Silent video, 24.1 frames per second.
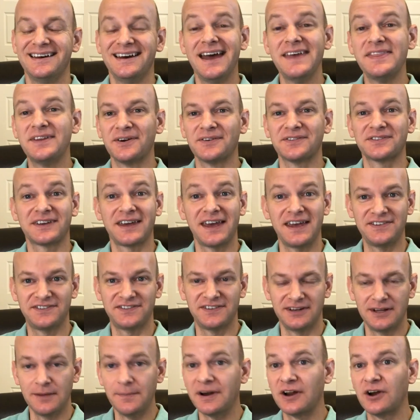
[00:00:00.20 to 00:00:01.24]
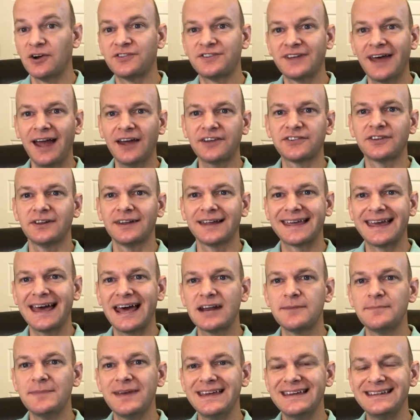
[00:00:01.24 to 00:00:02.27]
Hey there, it's Casey Denman here, Tax Sale
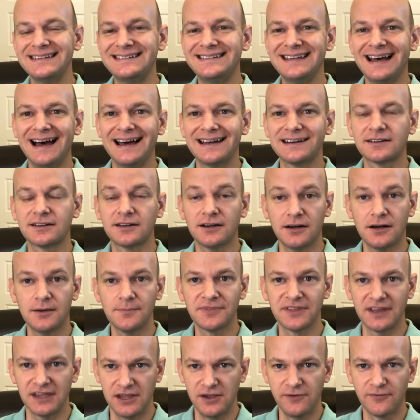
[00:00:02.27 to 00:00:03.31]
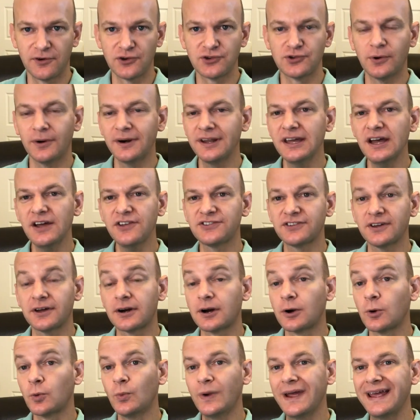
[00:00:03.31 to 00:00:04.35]
Academy dot com. Thank you for joining us on
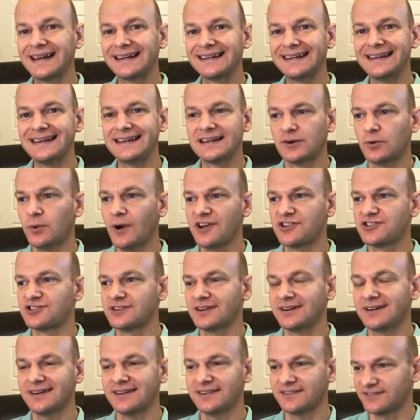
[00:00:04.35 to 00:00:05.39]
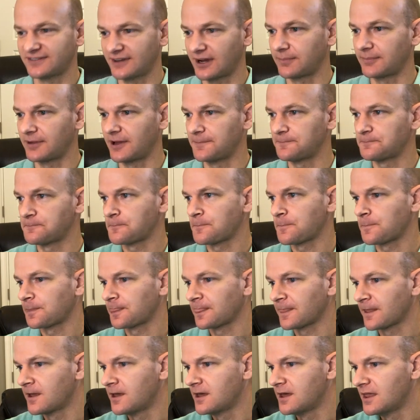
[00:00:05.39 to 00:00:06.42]
our weekly question segment.
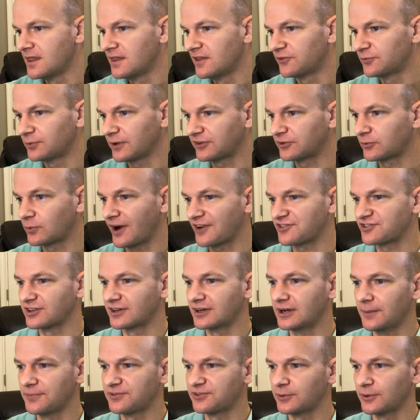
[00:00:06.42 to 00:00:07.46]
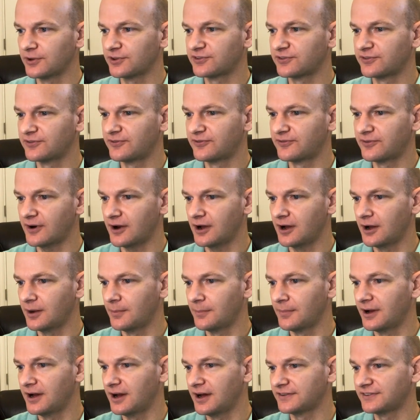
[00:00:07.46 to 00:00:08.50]
This week's question comes to us
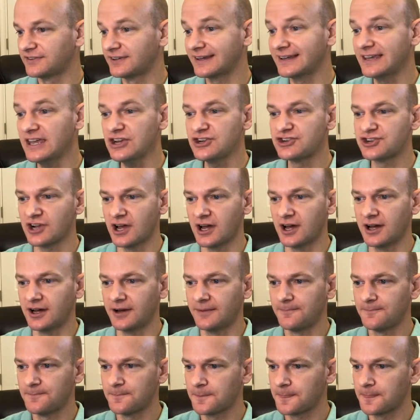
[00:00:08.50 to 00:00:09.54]
from uh, Takesha.